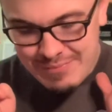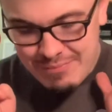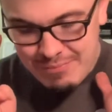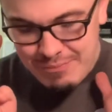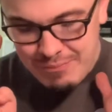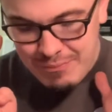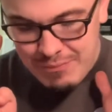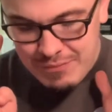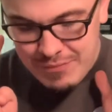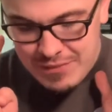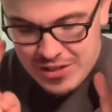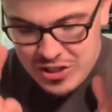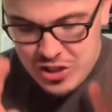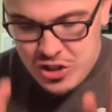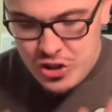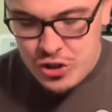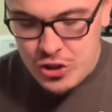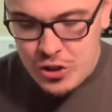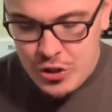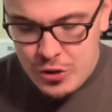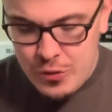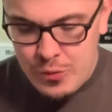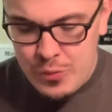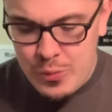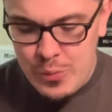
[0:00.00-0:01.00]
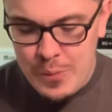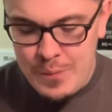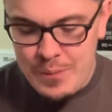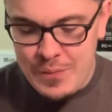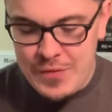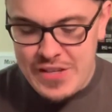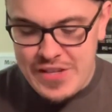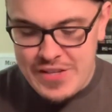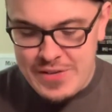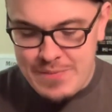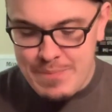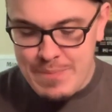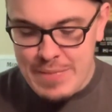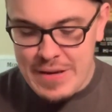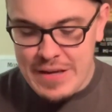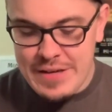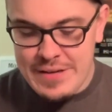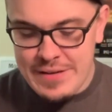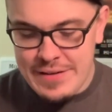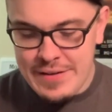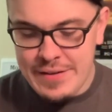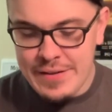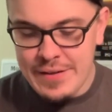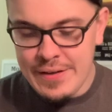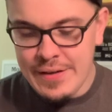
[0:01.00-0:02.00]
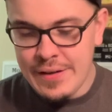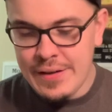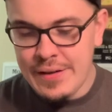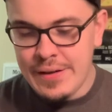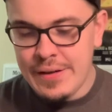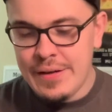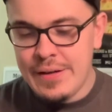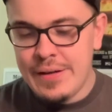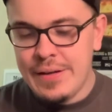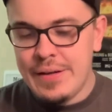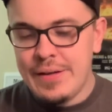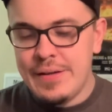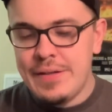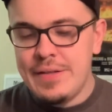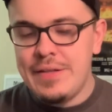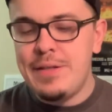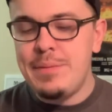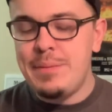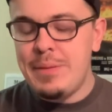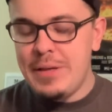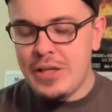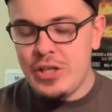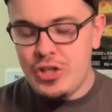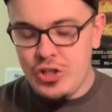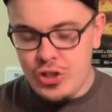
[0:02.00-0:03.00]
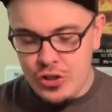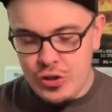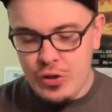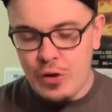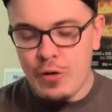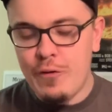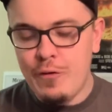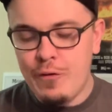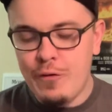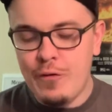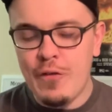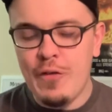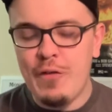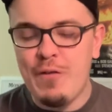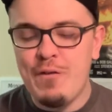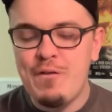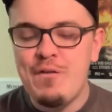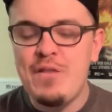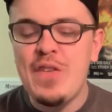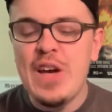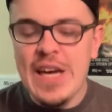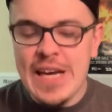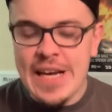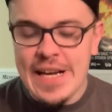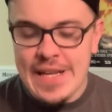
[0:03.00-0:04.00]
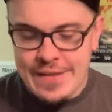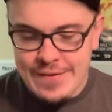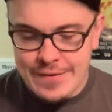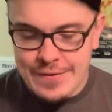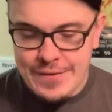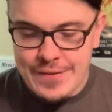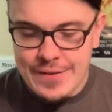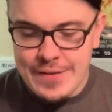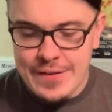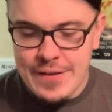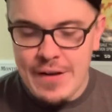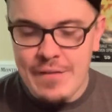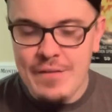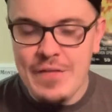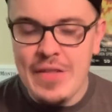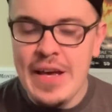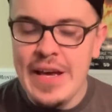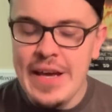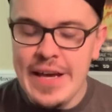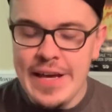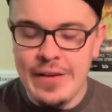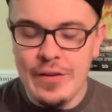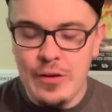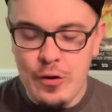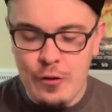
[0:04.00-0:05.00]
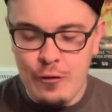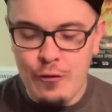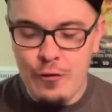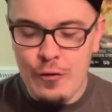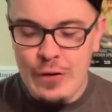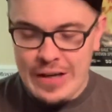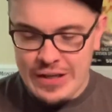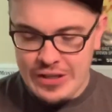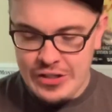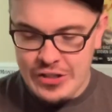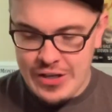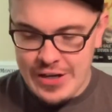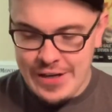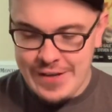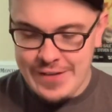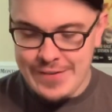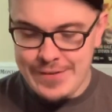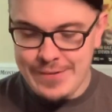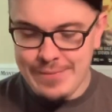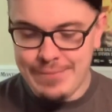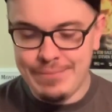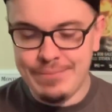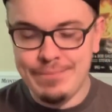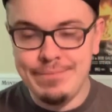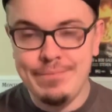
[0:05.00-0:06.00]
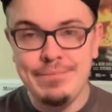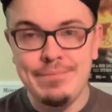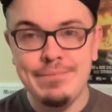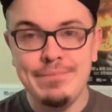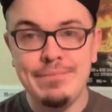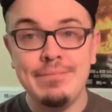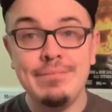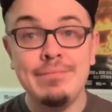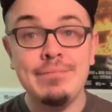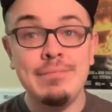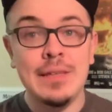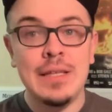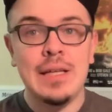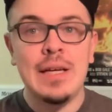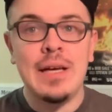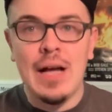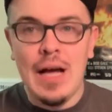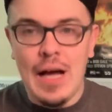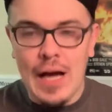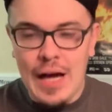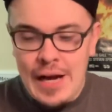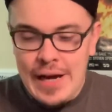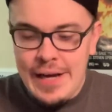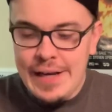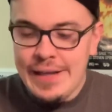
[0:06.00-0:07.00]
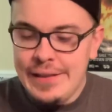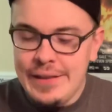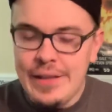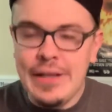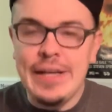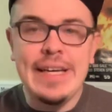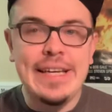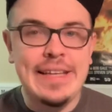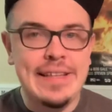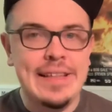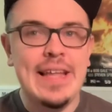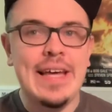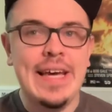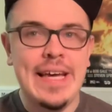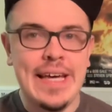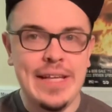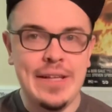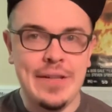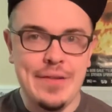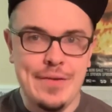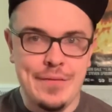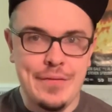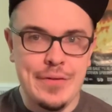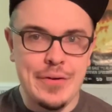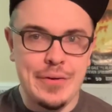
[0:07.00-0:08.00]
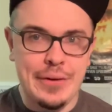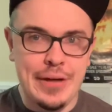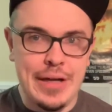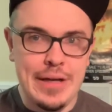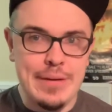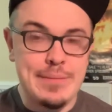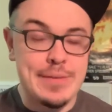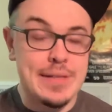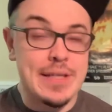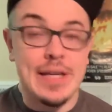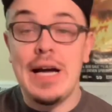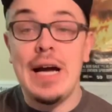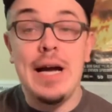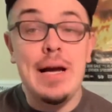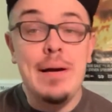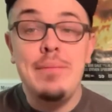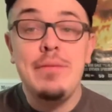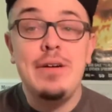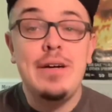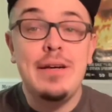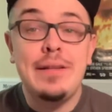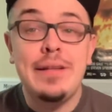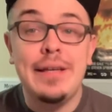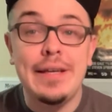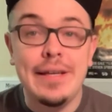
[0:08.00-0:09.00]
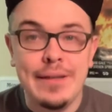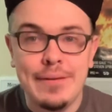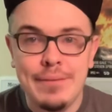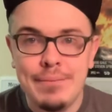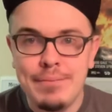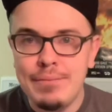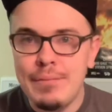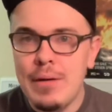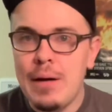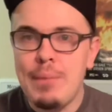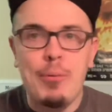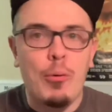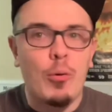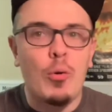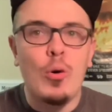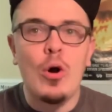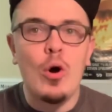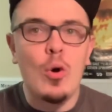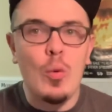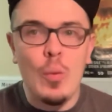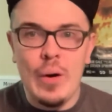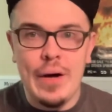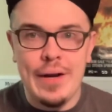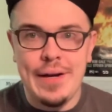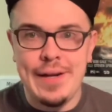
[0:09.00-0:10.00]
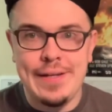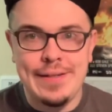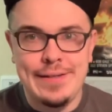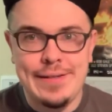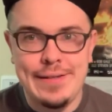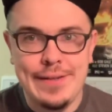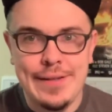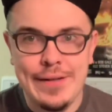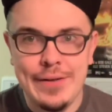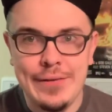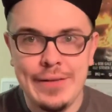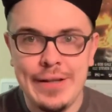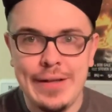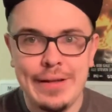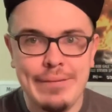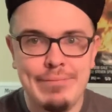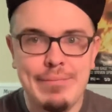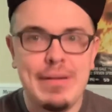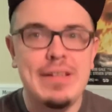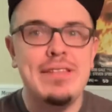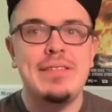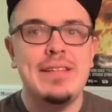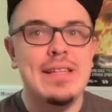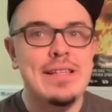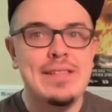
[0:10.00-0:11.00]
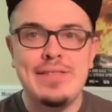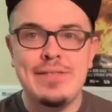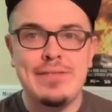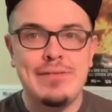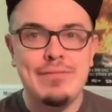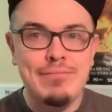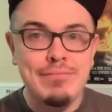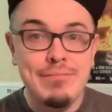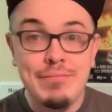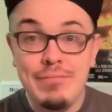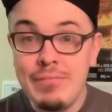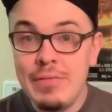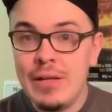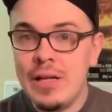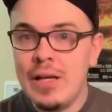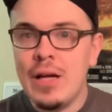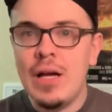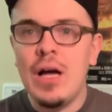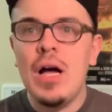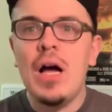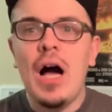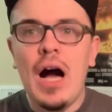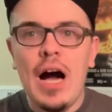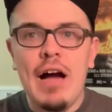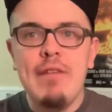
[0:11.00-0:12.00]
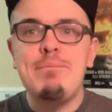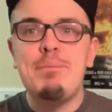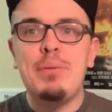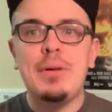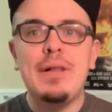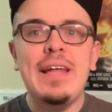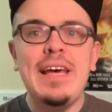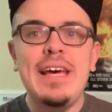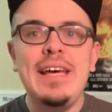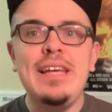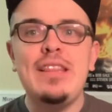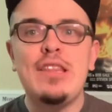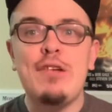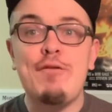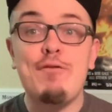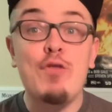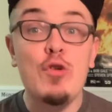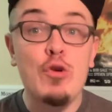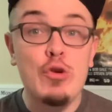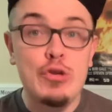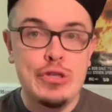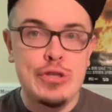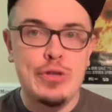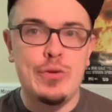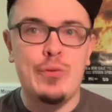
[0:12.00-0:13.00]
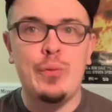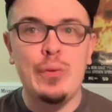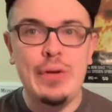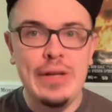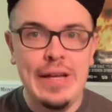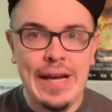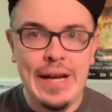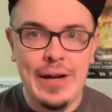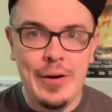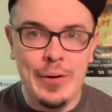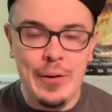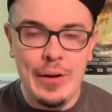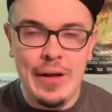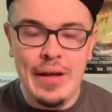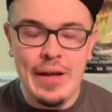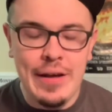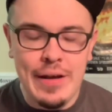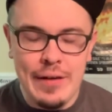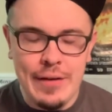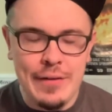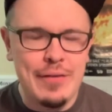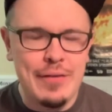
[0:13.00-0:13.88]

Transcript: This show is meant to be a show for fans of the Halo franchise. I like the Halo video games. Like I'm not like a pro on it though. Like that that's I played the first three eh,